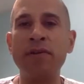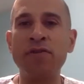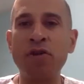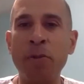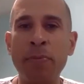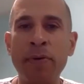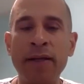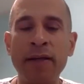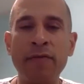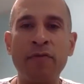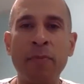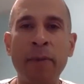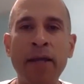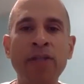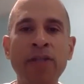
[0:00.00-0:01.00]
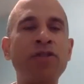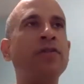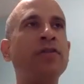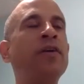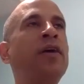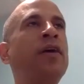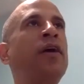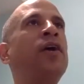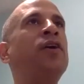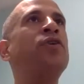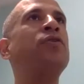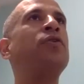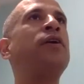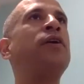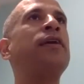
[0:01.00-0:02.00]
interpreting information.
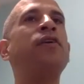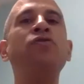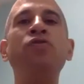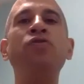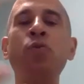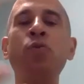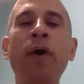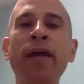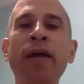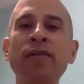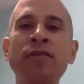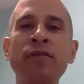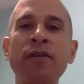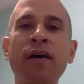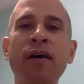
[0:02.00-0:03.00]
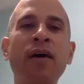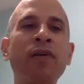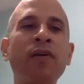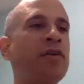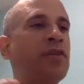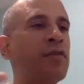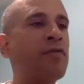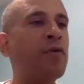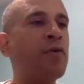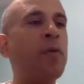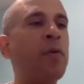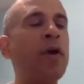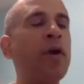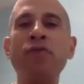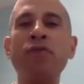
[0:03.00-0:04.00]
You're looking at new ways, a different
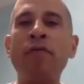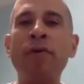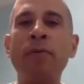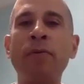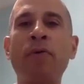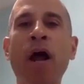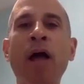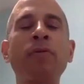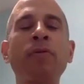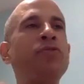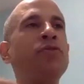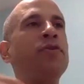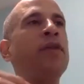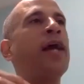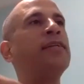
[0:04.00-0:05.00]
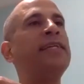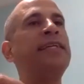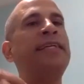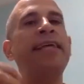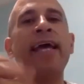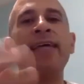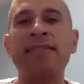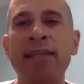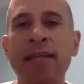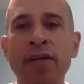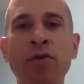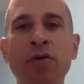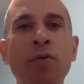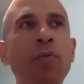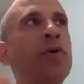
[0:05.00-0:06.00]
way of solving problems. You're not guessing,
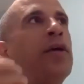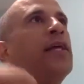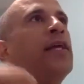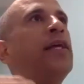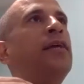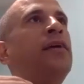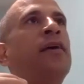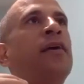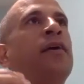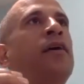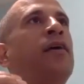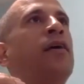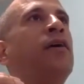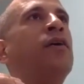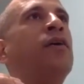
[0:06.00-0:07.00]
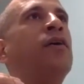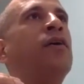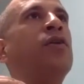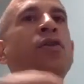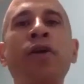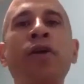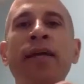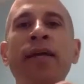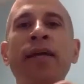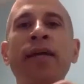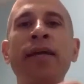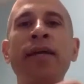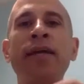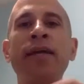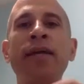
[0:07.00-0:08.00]
you're really looking
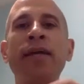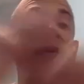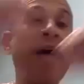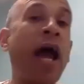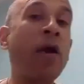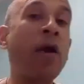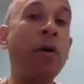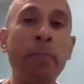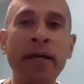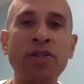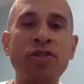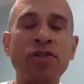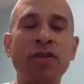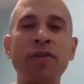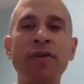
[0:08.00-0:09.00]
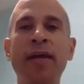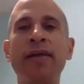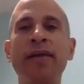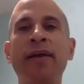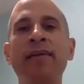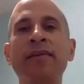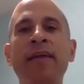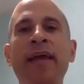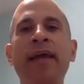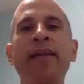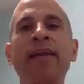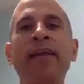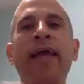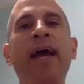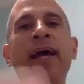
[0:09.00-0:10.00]
at the entire picture, and
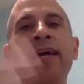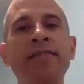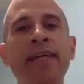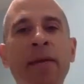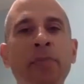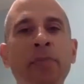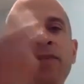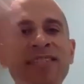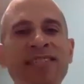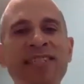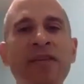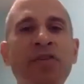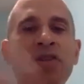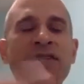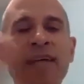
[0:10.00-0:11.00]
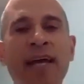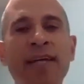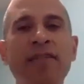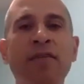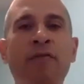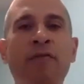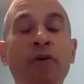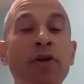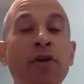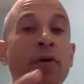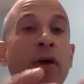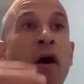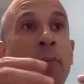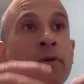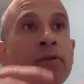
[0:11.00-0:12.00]
AI is able to synthesize it for you
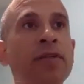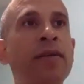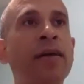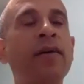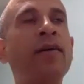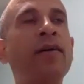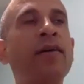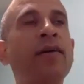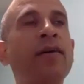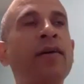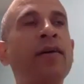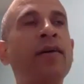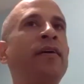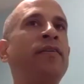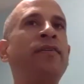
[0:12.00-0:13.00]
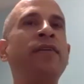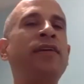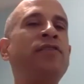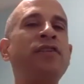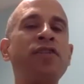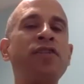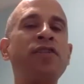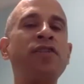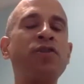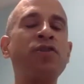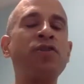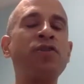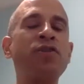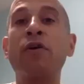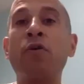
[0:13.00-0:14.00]
almost the easiest way
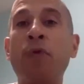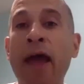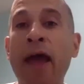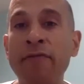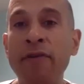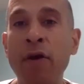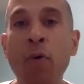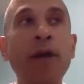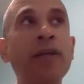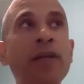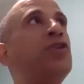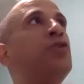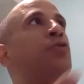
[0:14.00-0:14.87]
really is in a graphic way, so